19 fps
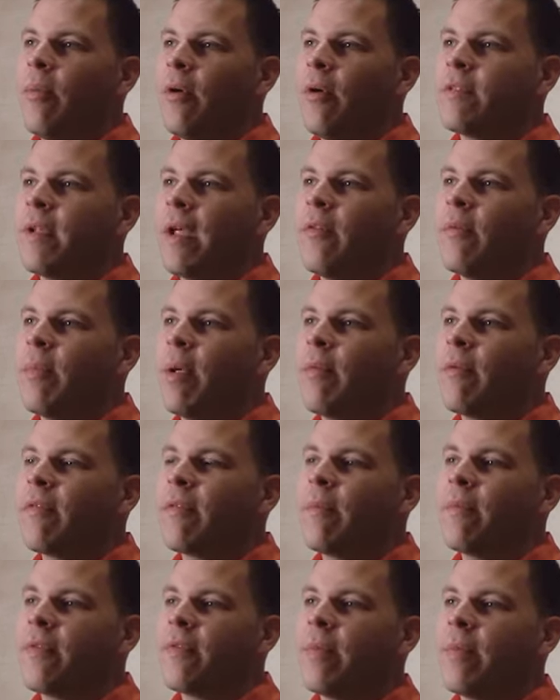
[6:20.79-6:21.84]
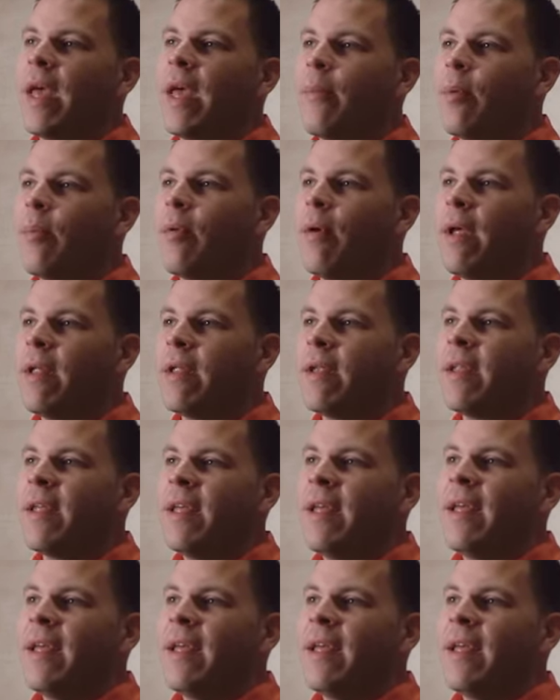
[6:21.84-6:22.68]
balls that I remember from the Hammer brand.